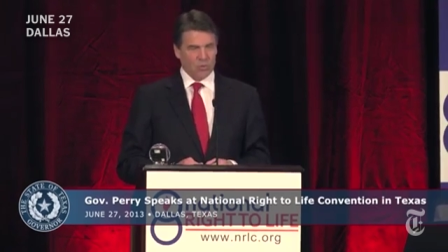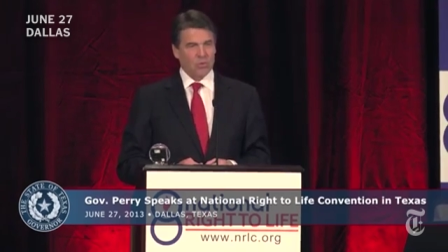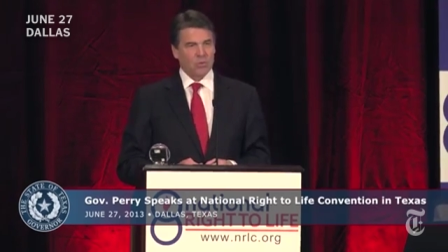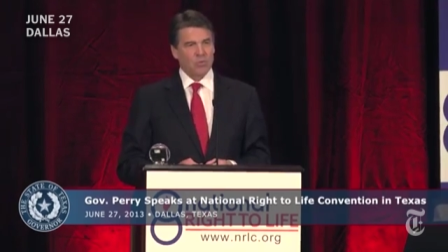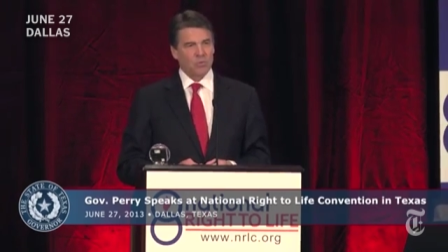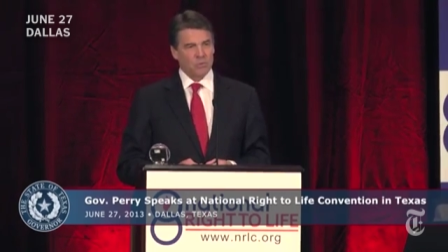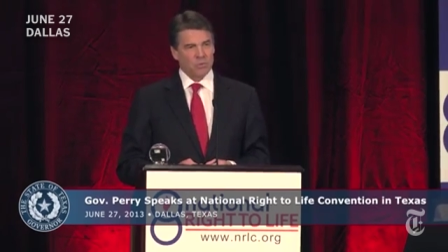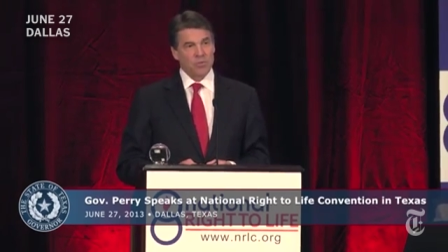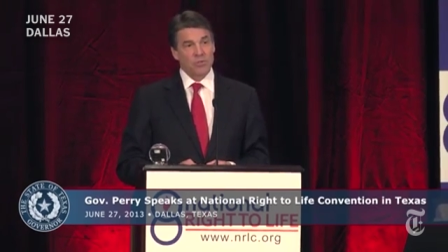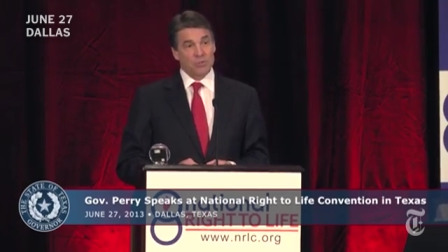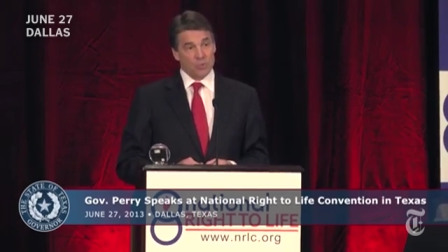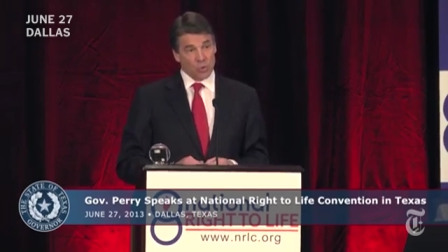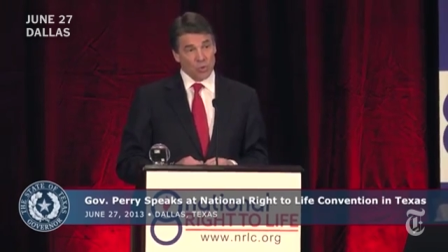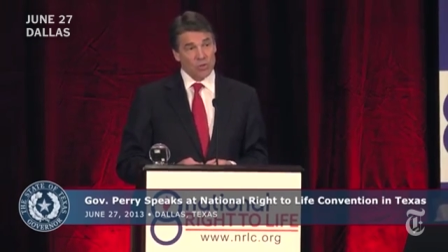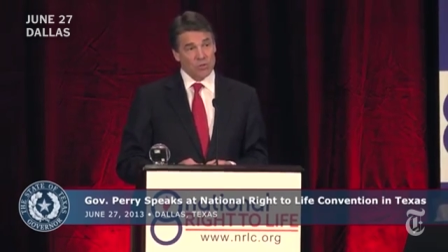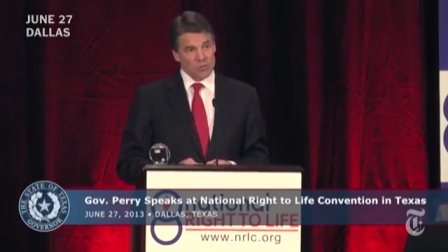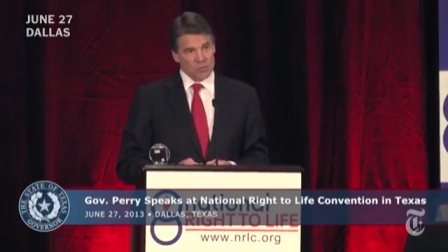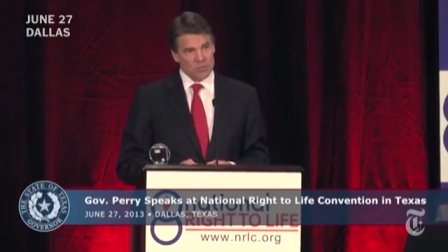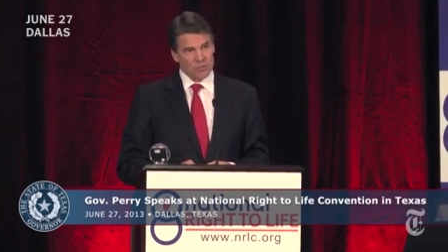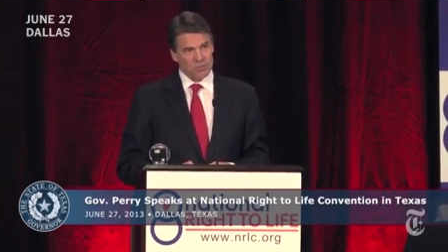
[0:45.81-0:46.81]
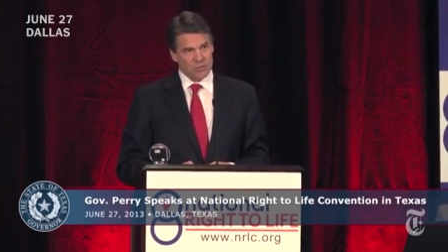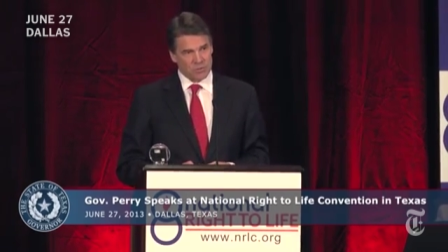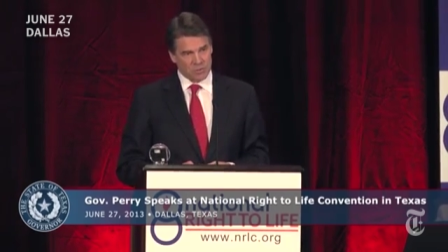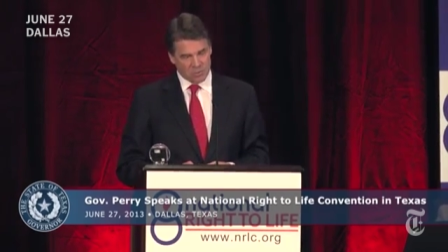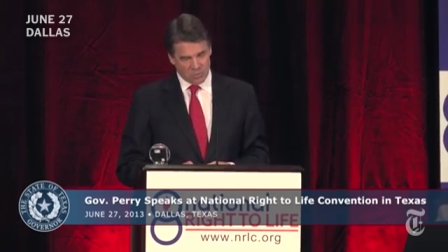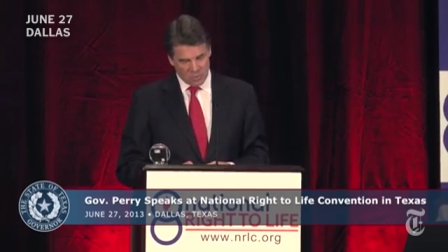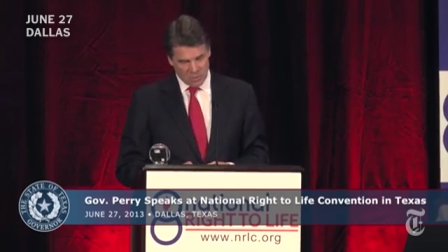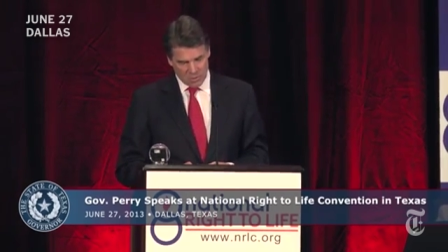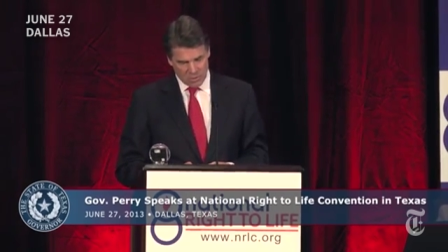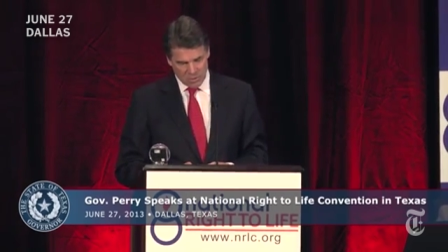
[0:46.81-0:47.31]
I'm putting my full weight
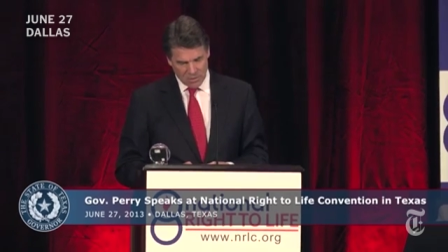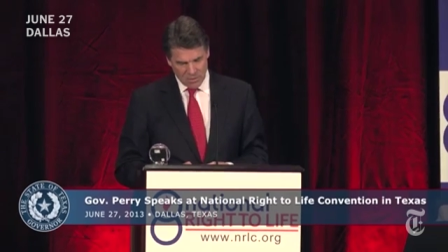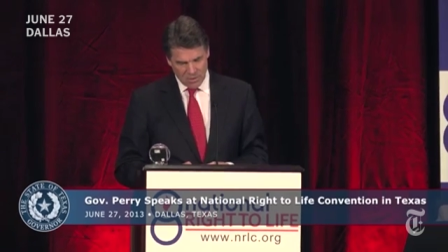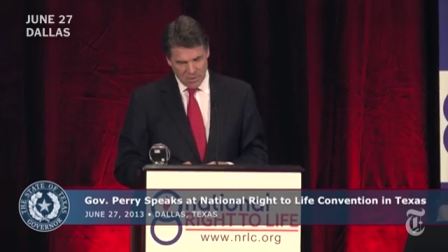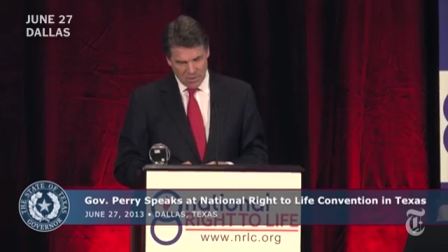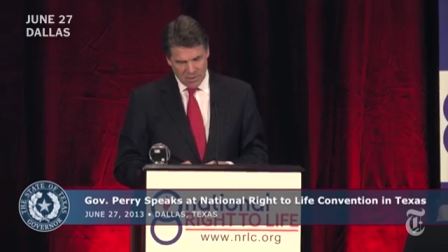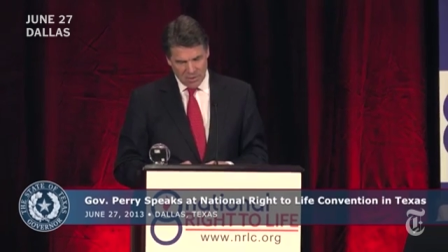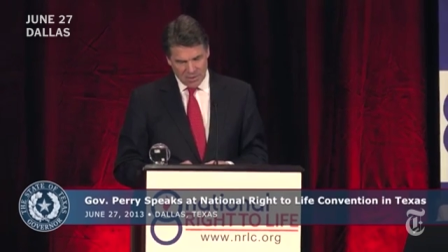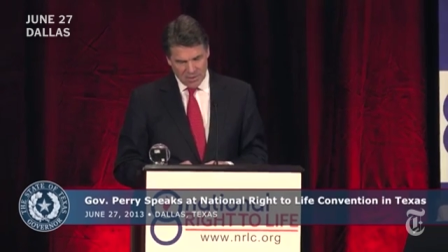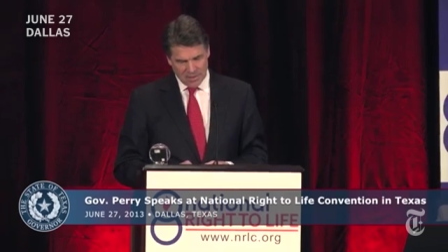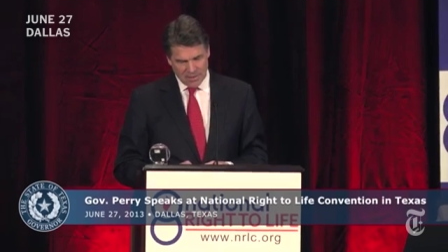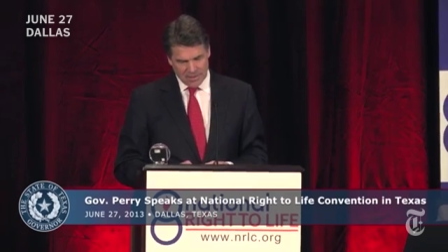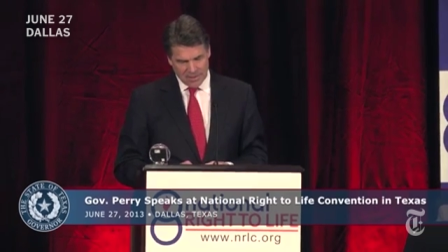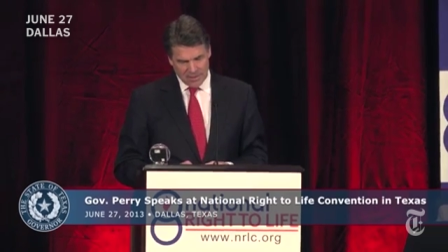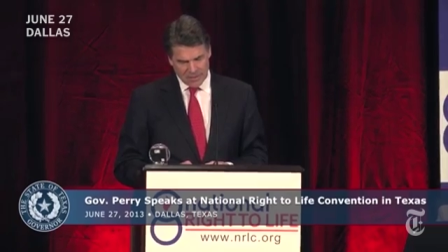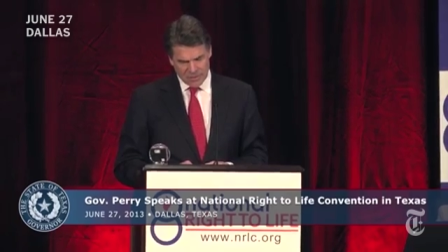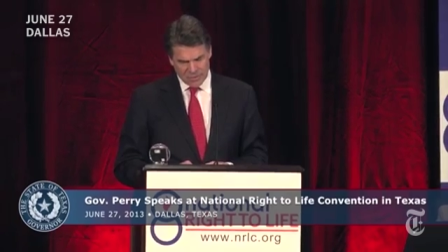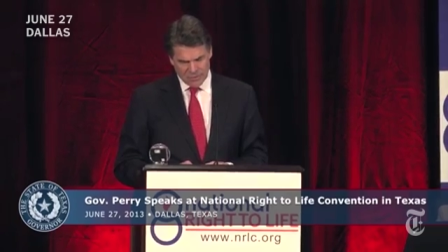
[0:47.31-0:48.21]
behind it and, you know,